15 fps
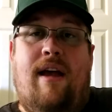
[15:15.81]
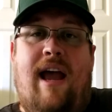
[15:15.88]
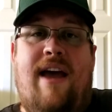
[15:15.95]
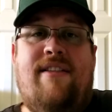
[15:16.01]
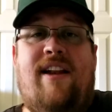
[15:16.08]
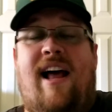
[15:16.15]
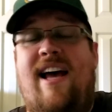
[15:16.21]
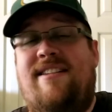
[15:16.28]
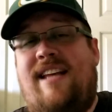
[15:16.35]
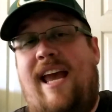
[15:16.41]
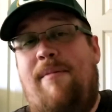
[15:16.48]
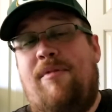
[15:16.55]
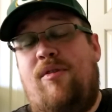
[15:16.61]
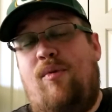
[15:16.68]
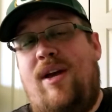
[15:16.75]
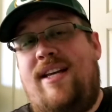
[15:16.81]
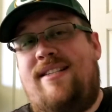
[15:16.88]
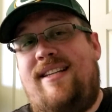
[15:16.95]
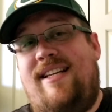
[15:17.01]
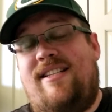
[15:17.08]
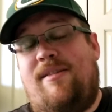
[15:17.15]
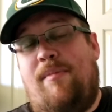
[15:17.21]
And the last game of the week
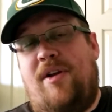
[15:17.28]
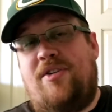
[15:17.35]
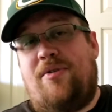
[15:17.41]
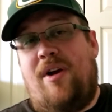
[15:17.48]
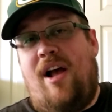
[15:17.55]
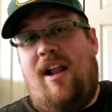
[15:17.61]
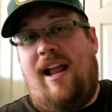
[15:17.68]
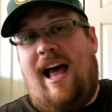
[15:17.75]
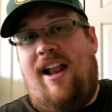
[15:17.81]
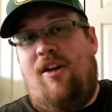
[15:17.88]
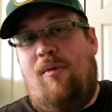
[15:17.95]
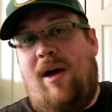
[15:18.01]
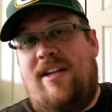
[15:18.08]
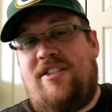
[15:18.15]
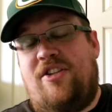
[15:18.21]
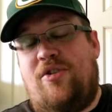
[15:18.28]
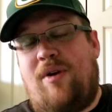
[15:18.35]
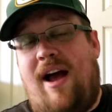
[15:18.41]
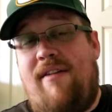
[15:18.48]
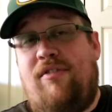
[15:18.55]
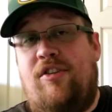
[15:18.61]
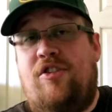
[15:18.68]
sees the Montreal Alouettes
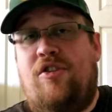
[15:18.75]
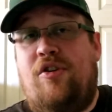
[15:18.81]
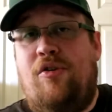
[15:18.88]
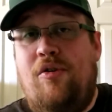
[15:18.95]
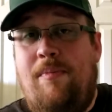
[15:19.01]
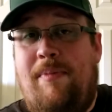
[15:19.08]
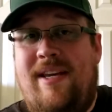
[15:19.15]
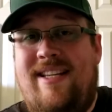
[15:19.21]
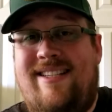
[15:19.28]
travel to B